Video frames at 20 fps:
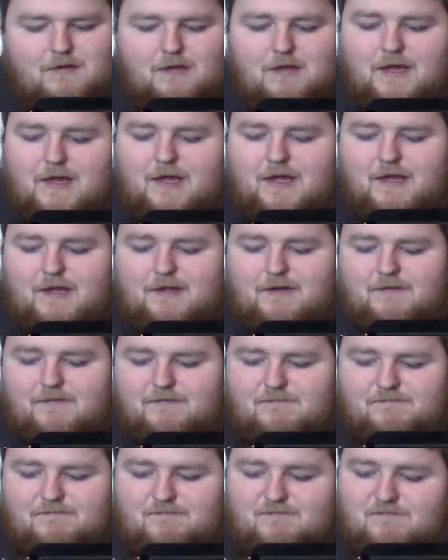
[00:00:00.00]
and
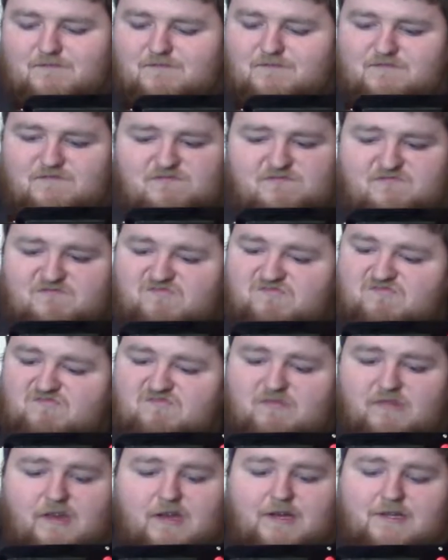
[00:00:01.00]

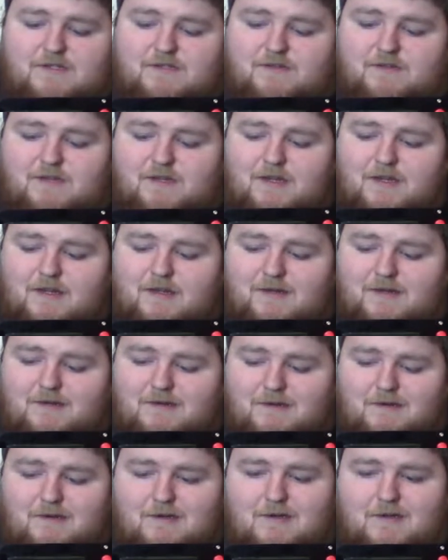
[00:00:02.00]
that's really
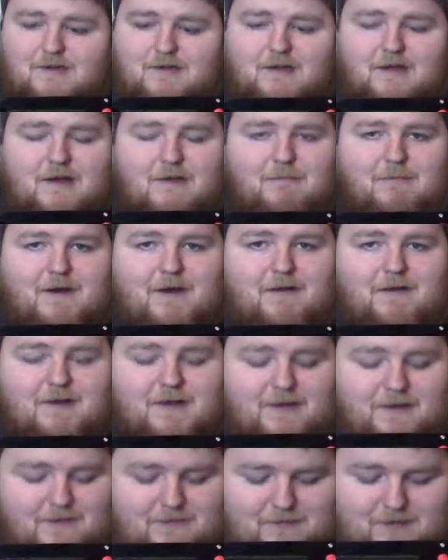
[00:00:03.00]
about
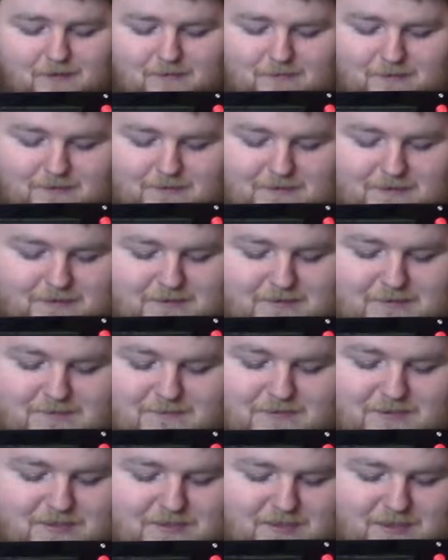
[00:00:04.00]
it on it. It's
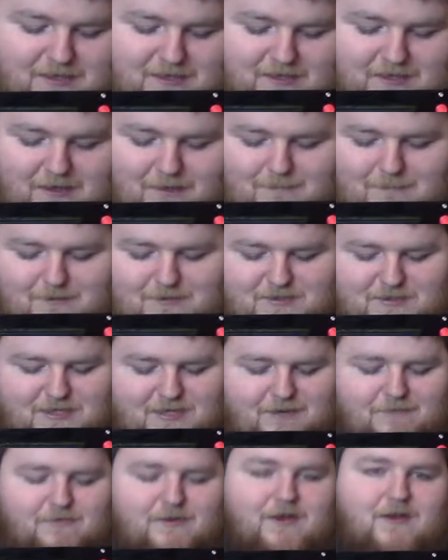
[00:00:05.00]
just like almost
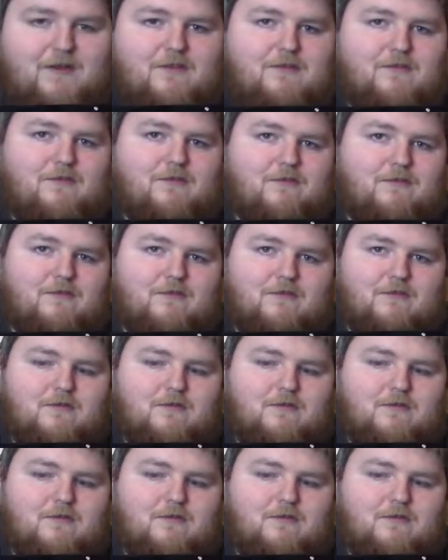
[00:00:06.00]
every other